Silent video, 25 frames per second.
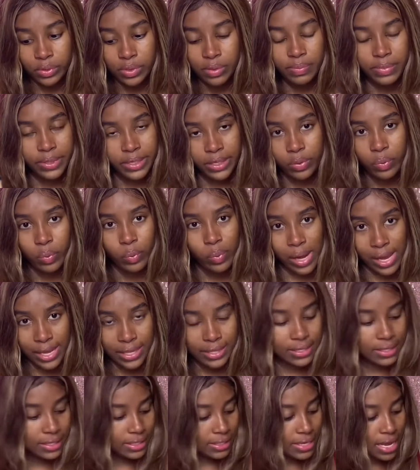to be the
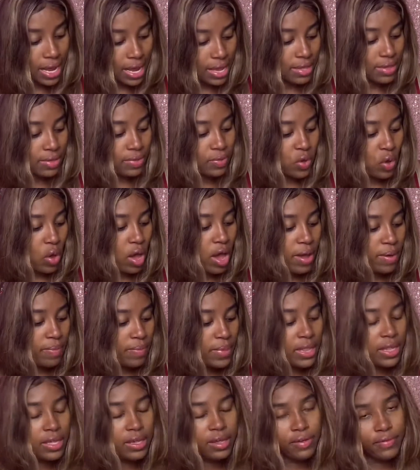whitest, I
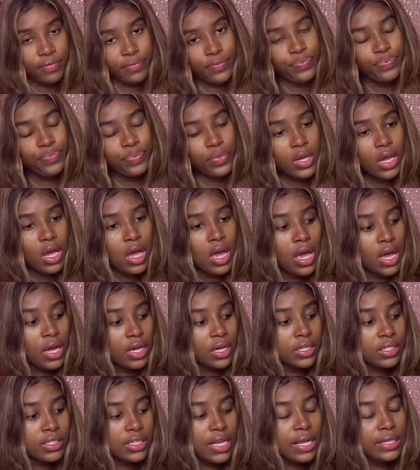believe,
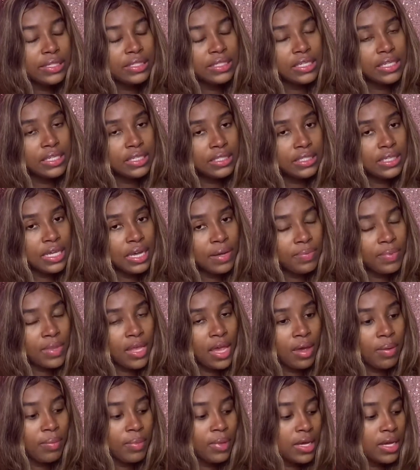because I see the same
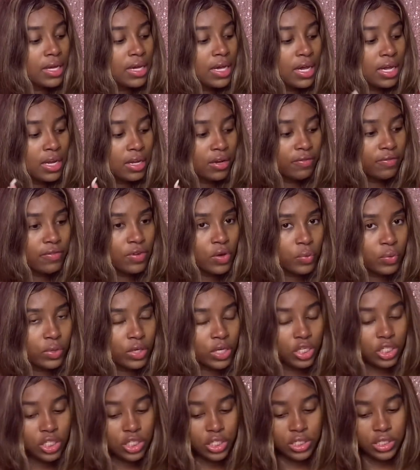name like in the
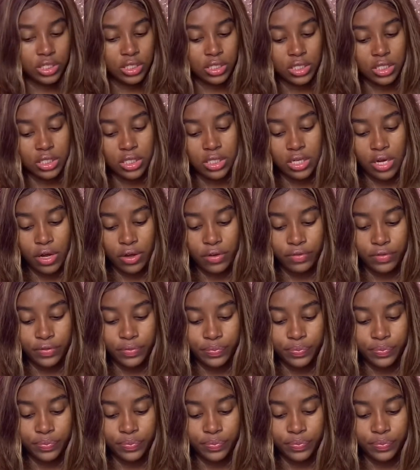foundations and stuff.